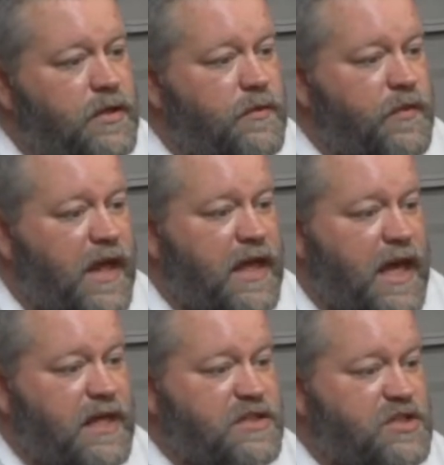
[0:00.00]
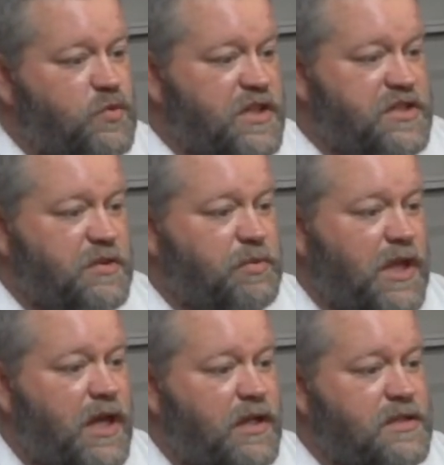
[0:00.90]
they had switched the
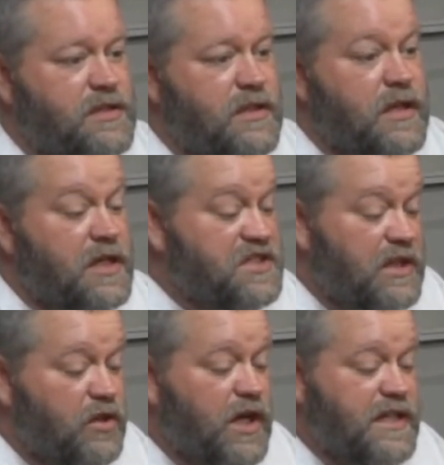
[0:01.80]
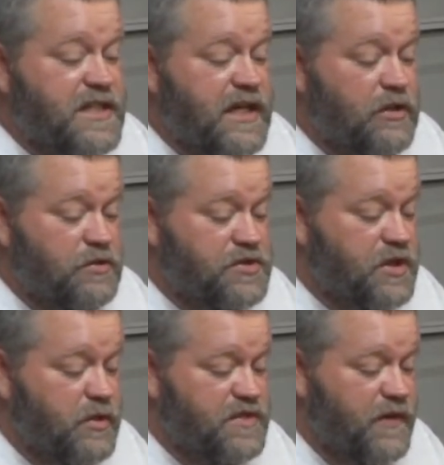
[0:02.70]
plugs because they look identical,
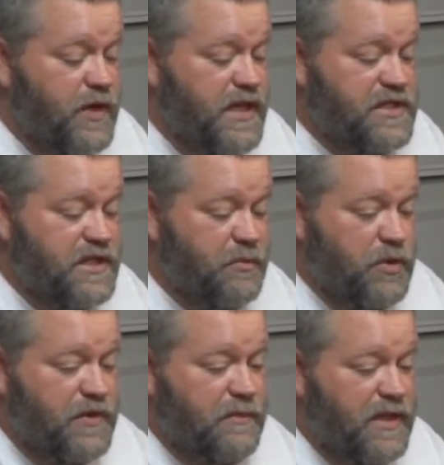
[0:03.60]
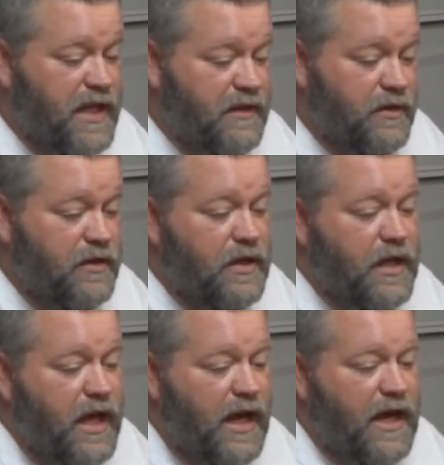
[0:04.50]
so it's very easy to put them together
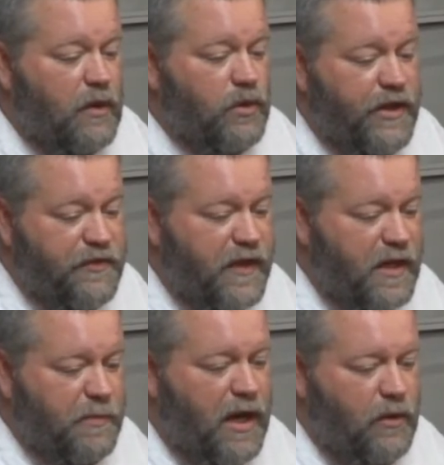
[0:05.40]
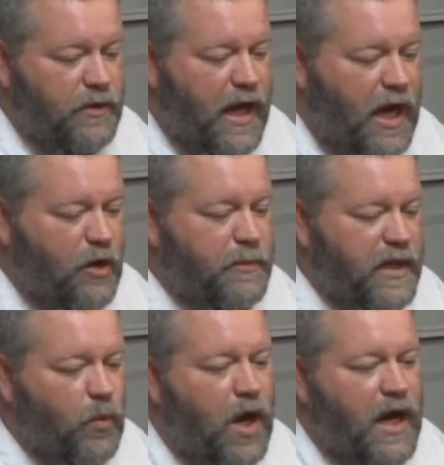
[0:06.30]
and not really think about how
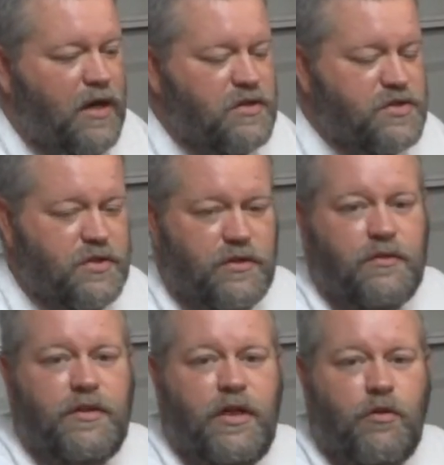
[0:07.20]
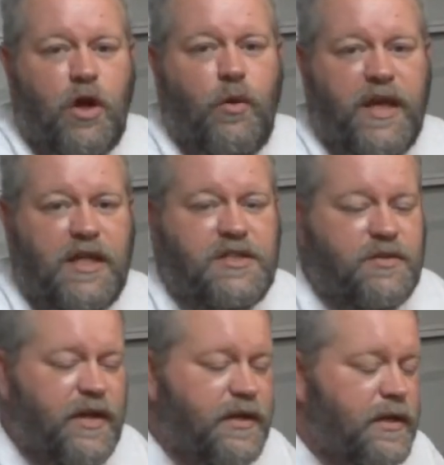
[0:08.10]
many wires are, you know, going
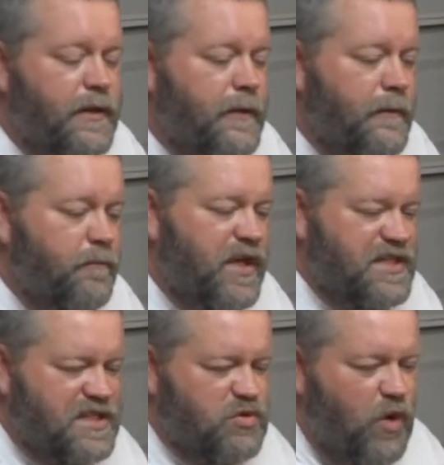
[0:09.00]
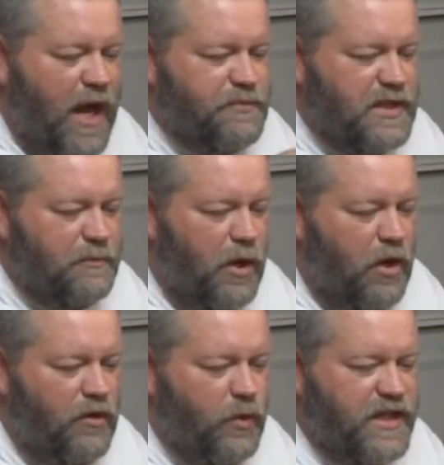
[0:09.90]
into it, because it's wrapped up
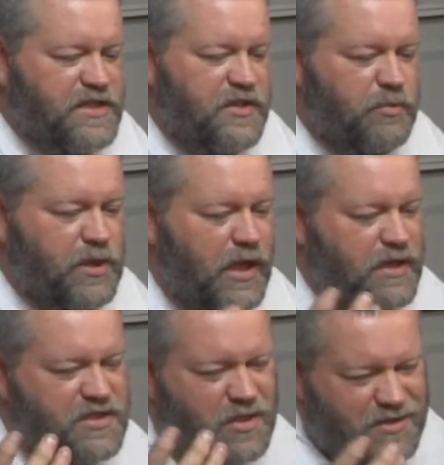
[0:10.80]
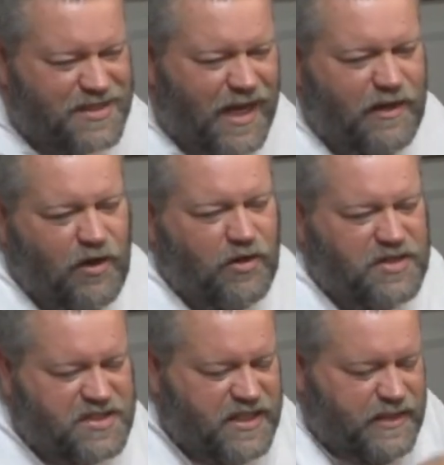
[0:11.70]
all the way to the plug, so it's kind of hard
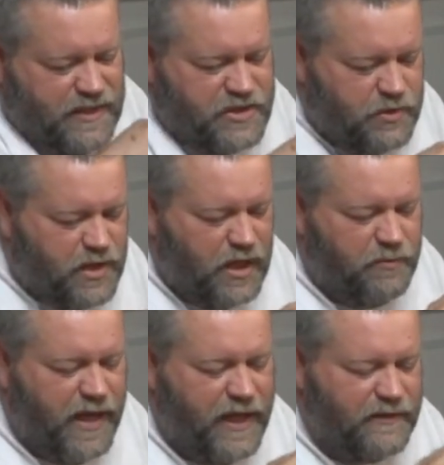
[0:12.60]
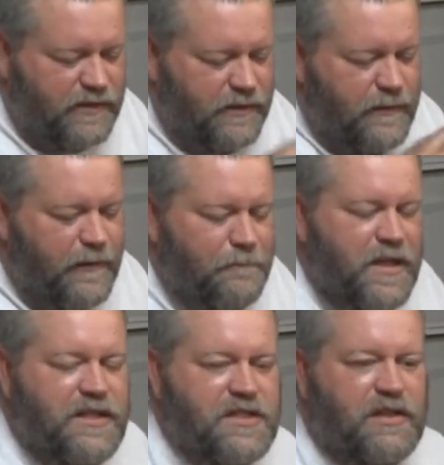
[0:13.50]
to see unless you cut back the
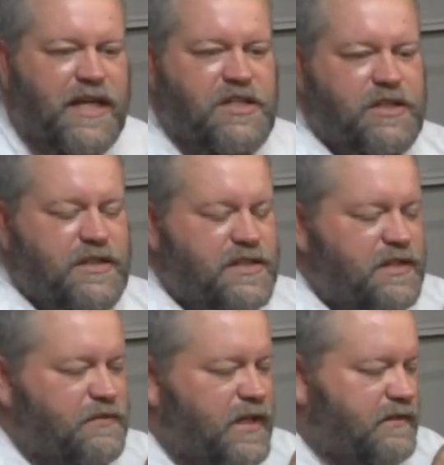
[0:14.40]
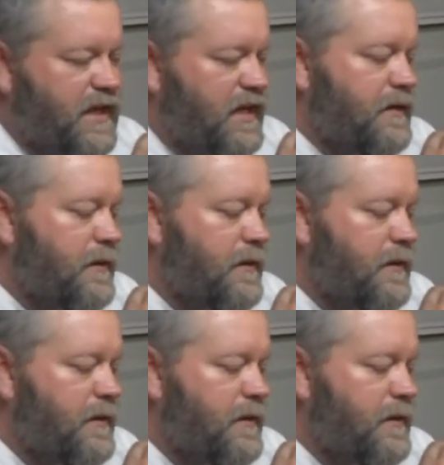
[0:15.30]
insulation and stuff like that.